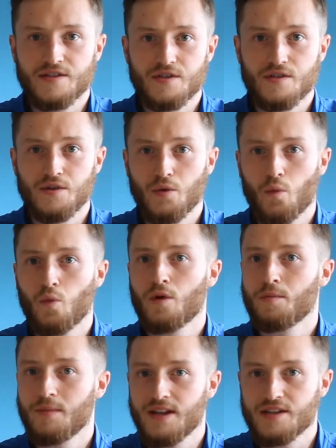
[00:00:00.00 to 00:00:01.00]
to do
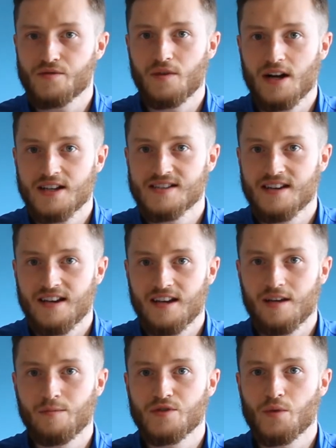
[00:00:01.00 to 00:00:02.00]
1 minute's rest
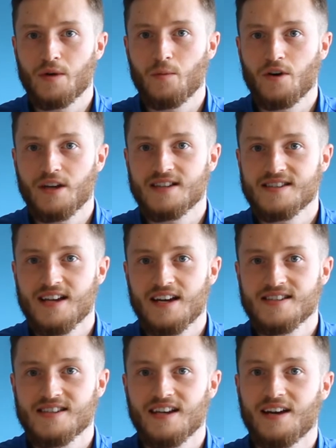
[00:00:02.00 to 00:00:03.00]
in between working
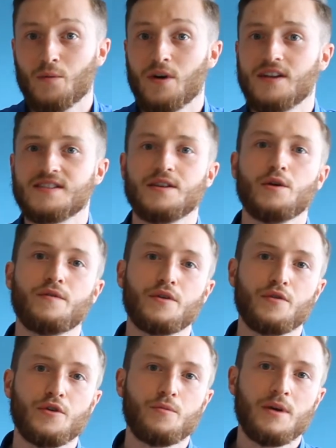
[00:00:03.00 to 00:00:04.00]
sets, whereas the other
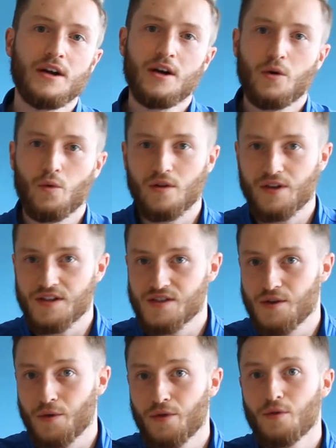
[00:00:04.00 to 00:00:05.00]
group were looking to
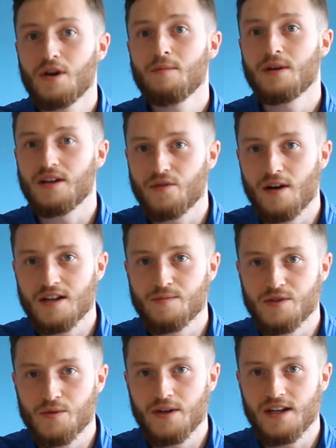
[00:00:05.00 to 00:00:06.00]
do 3 minutes
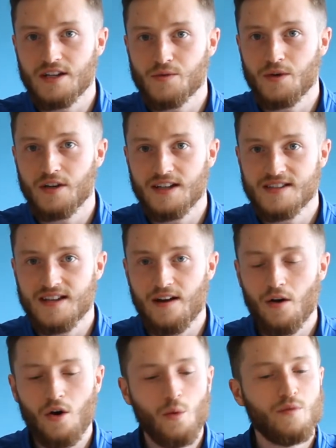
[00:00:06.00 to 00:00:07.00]
rest between each working
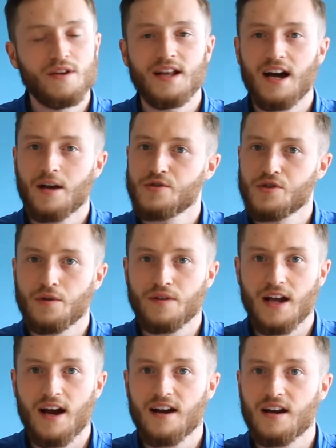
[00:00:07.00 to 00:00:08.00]
set, all within the hypertrophy
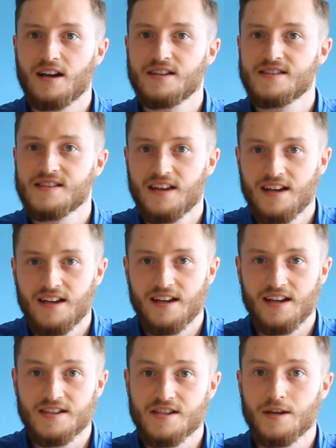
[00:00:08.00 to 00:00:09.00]
guidelines
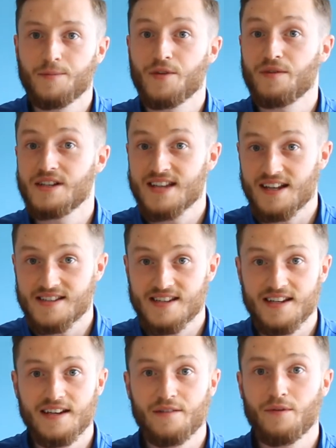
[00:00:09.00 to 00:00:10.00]
in terms of
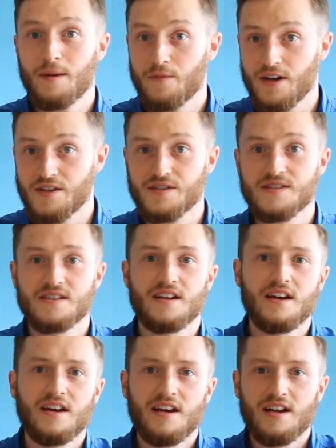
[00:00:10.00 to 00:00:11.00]
intensity and rep ranges.
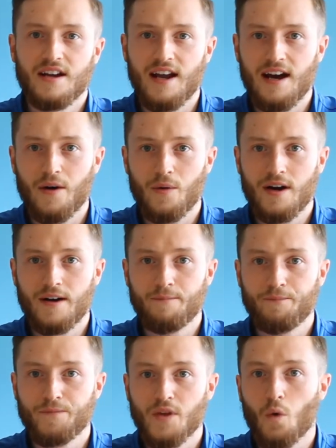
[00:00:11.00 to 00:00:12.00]
Now
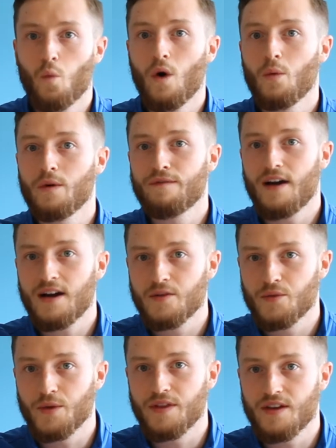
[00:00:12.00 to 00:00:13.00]
what we
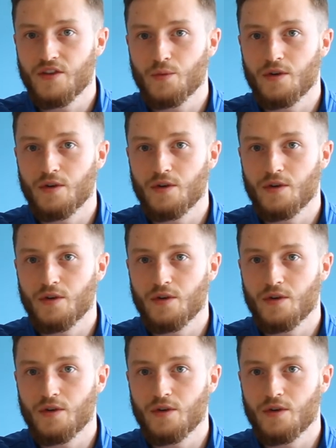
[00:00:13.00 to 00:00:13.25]
found with this